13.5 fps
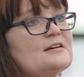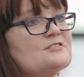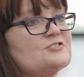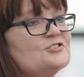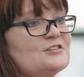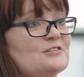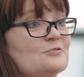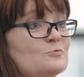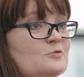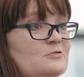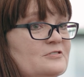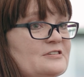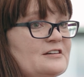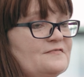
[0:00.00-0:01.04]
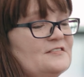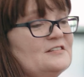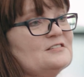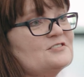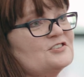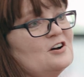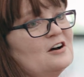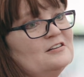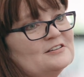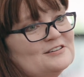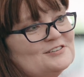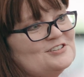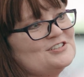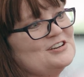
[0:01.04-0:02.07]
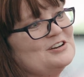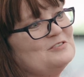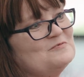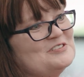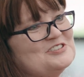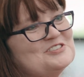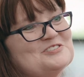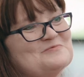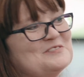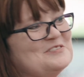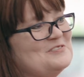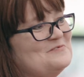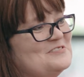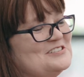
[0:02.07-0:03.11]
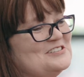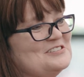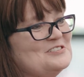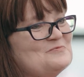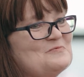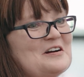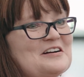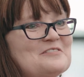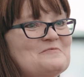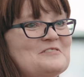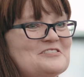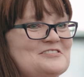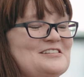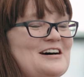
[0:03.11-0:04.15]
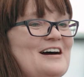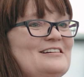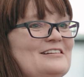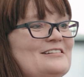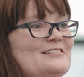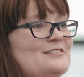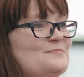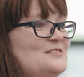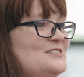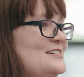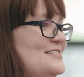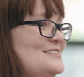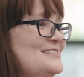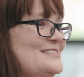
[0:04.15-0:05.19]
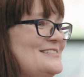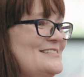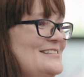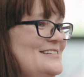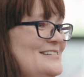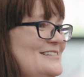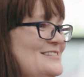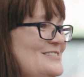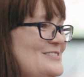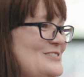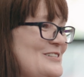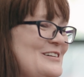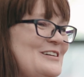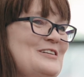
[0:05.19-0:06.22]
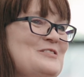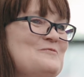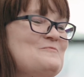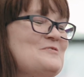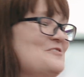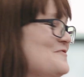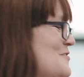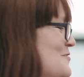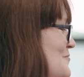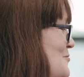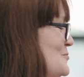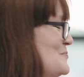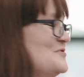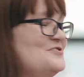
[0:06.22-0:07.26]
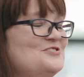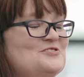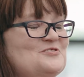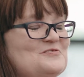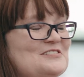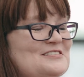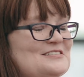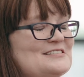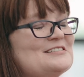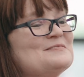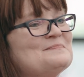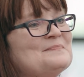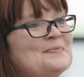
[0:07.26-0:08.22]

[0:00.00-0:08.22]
actually enrolled at Phoenix College, which is one of the reasons why I wanted to highlight him today, since he's one of our former students.